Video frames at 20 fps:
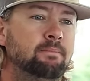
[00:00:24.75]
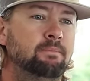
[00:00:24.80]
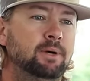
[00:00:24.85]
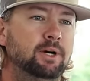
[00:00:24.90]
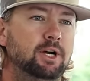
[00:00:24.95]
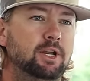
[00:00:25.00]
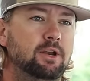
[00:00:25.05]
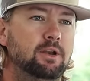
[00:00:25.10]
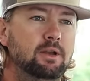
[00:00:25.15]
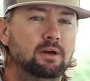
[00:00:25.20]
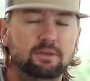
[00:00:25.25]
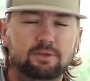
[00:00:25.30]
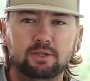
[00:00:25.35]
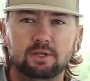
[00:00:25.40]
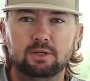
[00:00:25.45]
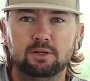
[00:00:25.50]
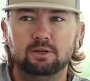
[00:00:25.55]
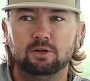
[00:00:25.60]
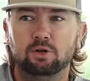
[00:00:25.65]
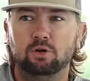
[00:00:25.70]
but
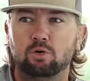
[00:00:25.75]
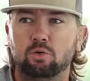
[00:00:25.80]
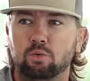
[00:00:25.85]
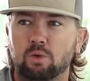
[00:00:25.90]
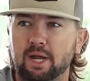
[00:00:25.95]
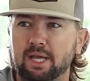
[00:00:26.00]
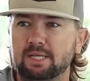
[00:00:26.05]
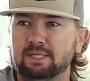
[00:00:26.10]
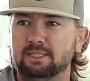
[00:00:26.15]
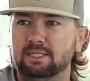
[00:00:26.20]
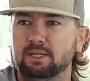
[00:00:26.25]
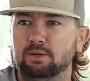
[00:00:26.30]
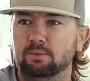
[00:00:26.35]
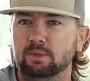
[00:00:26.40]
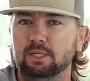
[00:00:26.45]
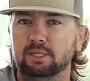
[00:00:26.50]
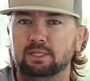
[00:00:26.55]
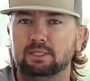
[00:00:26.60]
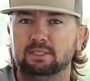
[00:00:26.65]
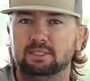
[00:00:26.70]
nothing crazy
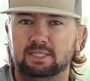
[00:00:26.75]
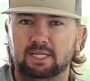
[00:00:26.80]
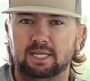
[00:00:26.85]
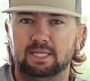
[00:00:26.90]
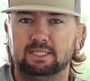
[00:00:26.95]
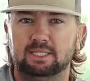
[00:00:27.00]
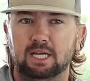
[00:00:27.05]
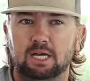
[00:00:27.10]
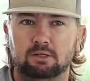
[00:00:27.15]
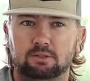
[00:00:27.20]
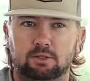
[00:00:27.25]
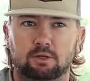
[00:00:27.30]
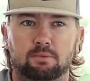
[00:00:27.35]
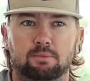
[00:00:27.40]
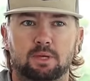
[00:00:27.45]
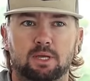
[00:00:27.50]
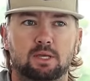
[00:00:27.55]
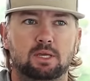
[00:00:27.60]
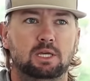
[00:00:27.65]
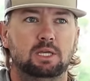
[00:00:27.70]
really sticks out to
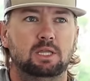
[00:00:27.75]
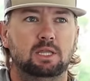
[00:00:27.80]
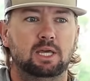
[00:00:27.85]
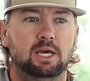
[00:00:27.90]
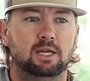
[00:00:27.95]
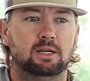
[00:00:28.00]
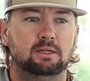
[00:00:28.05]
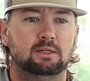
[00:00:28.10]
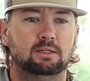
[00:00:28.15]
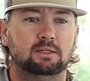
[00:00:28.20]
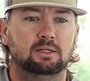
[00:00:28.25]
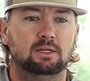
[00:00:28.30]
me that